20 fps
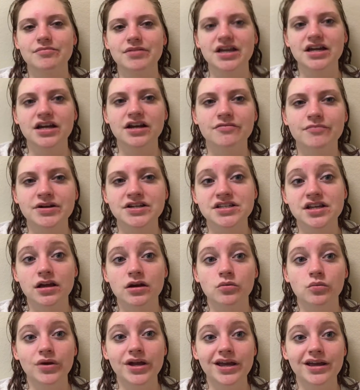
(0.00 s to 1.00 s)
beginning of my
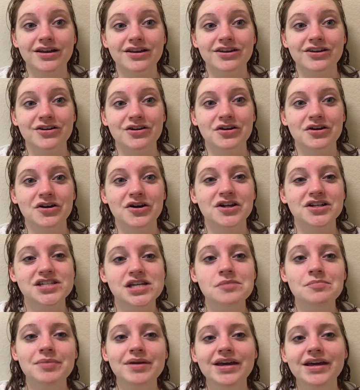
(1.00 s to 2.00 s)
second week
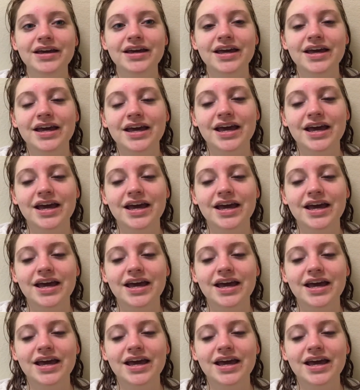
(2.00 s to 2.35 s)
temping,